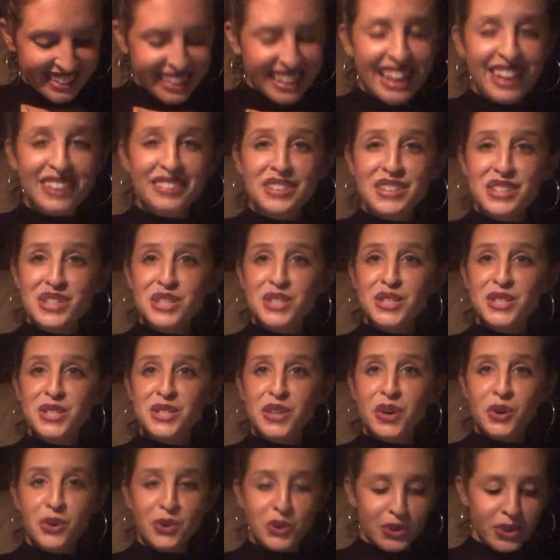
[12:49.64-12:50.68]
That was
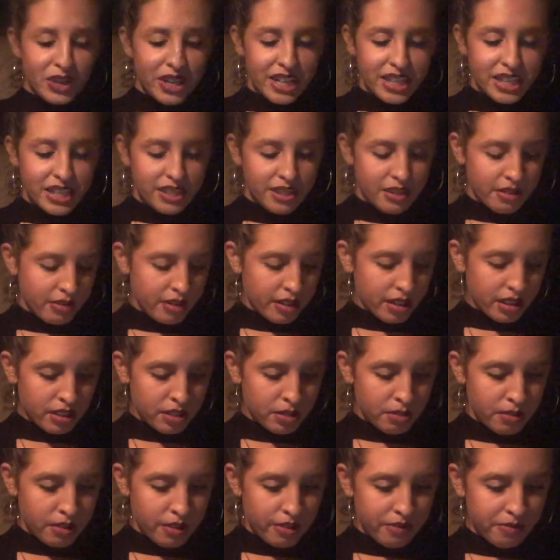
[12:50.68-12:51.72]
so crazy. Okay,
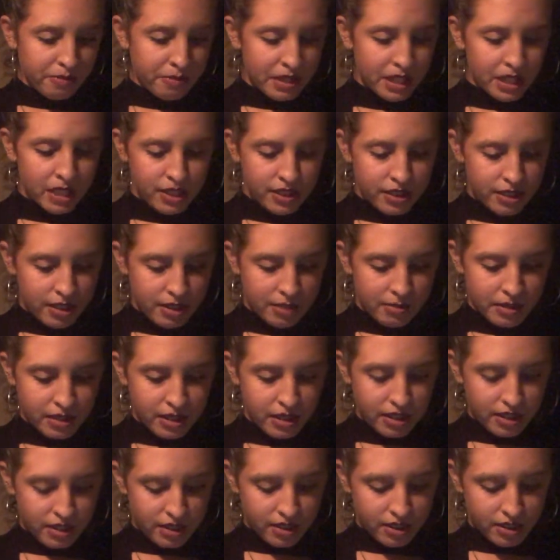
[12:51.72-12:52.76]
twelve minutes,
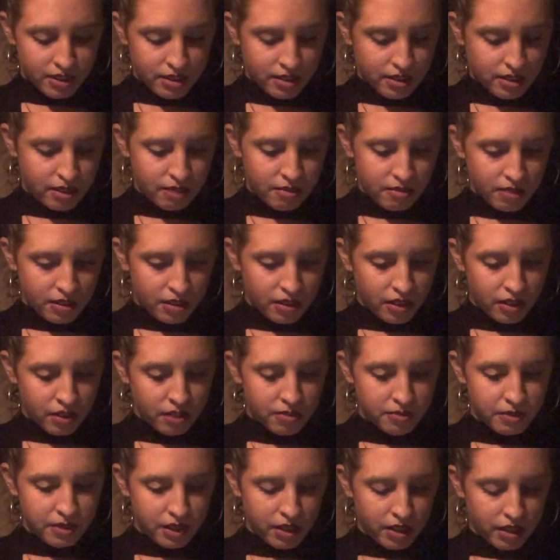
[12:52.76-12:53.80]
Gemini. Let's see what
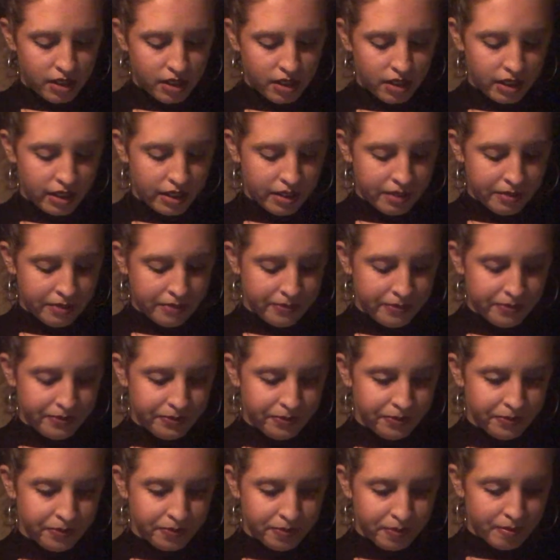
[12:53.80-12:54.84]
else we got.
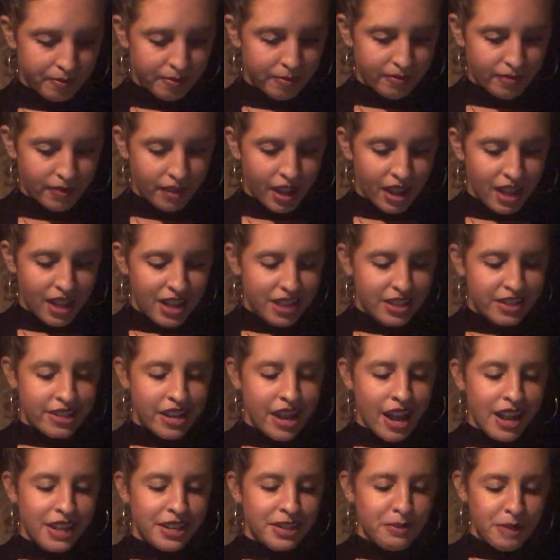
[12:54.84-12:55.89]

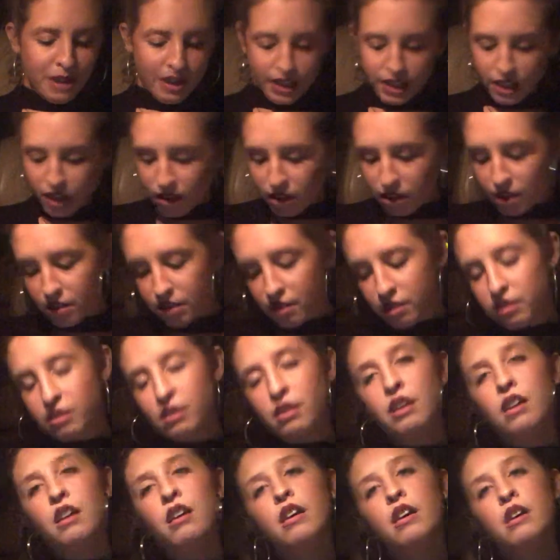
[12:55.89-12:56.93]
January.
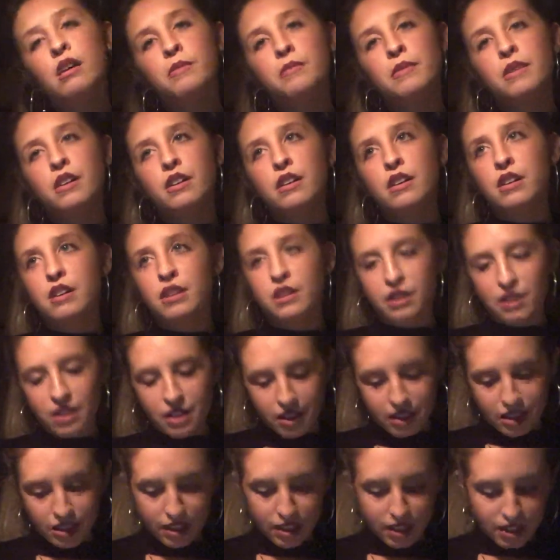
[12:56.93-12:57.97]
Come on,
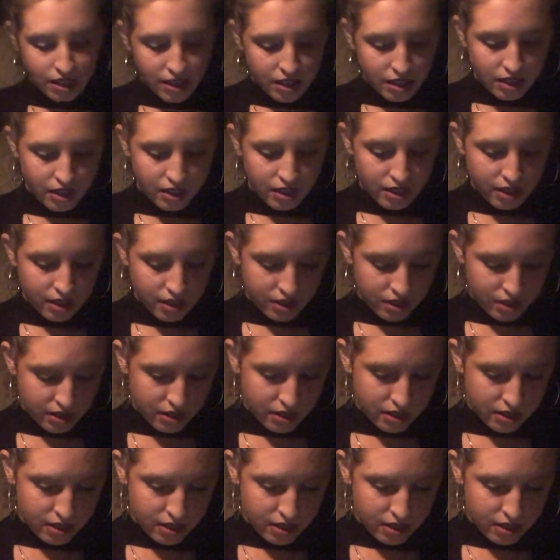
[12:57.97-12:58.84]
not again.